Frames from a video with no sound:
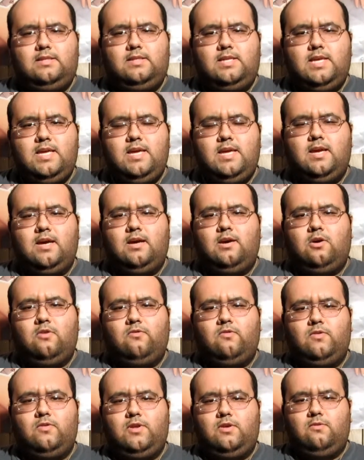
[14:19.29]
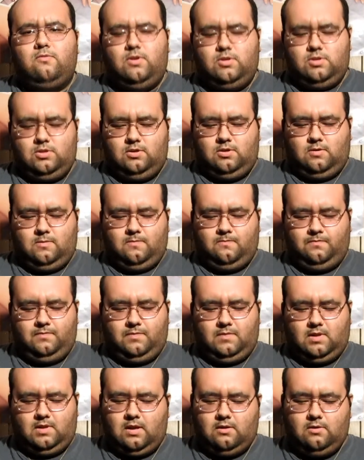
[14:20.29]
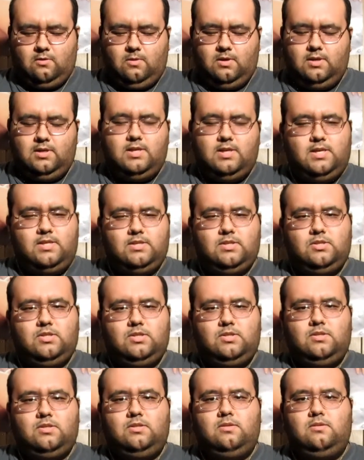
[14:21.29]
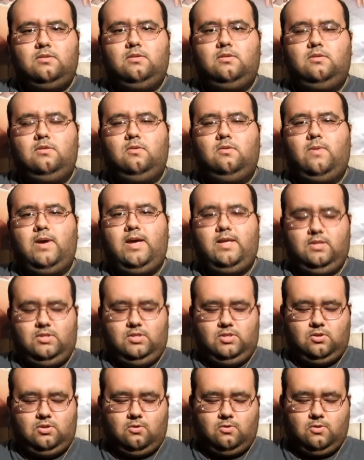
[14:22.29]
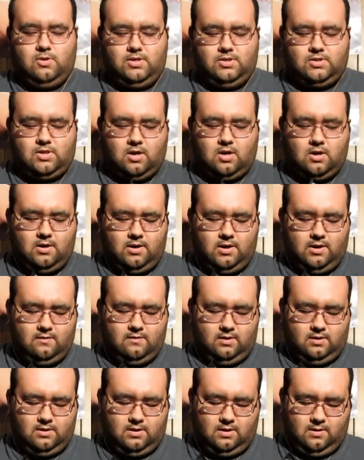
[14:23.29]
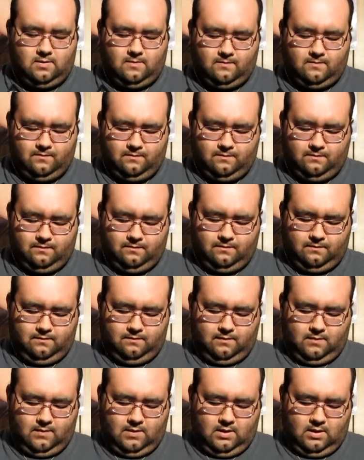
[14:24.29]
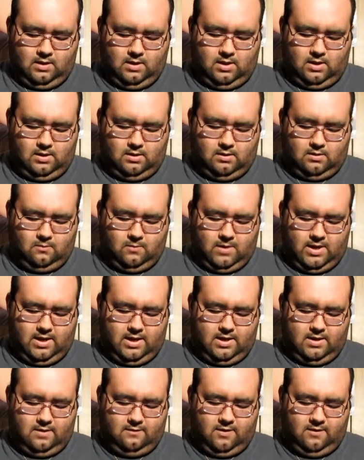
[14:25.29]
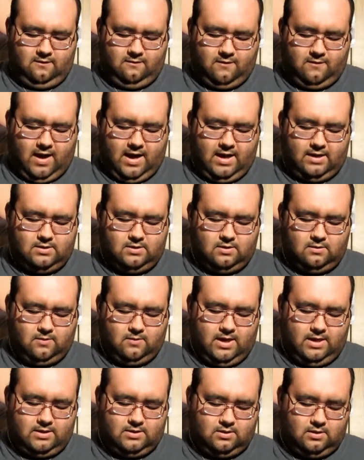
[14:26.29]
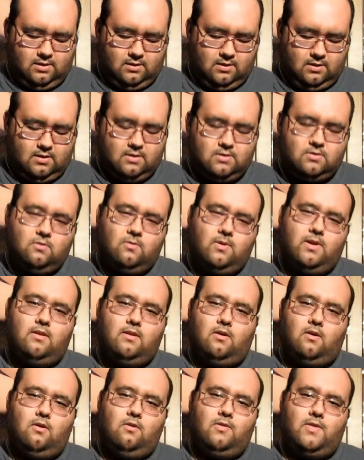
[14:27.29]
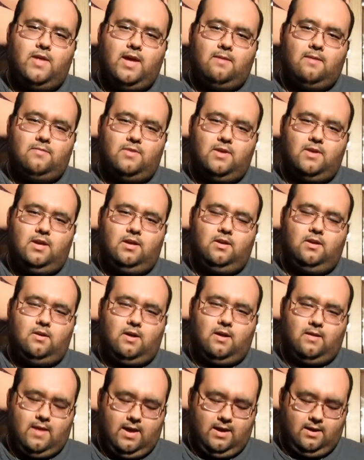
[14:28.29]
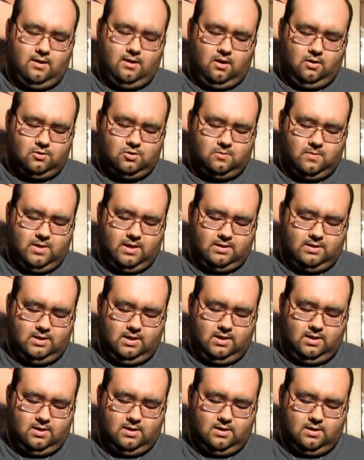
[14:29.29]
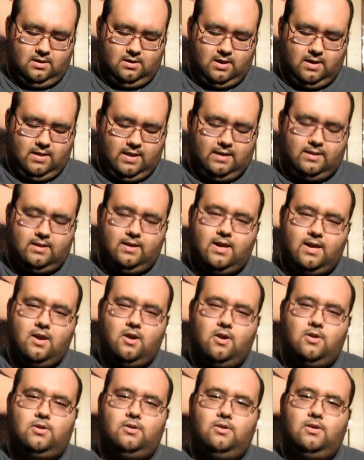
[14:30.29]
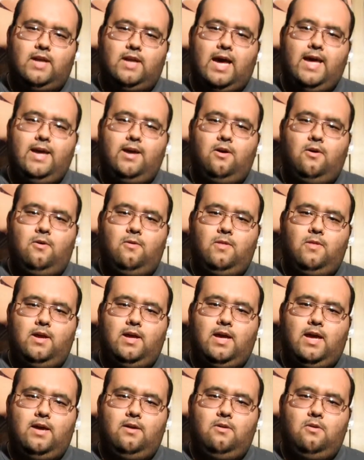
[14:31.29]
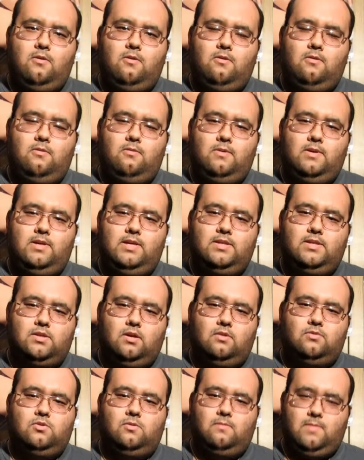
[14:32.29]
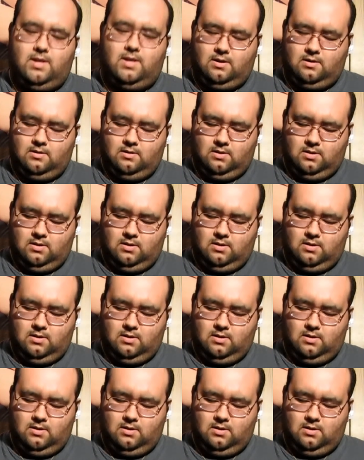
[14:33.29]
Tiga over the original. I don't know what it is. It's just the way the stories are and everything. And the way he fights, the way just the way the whole damn thing, I like Ultraman Tiga, and I like the character Daigo, the guy who is Ultraman.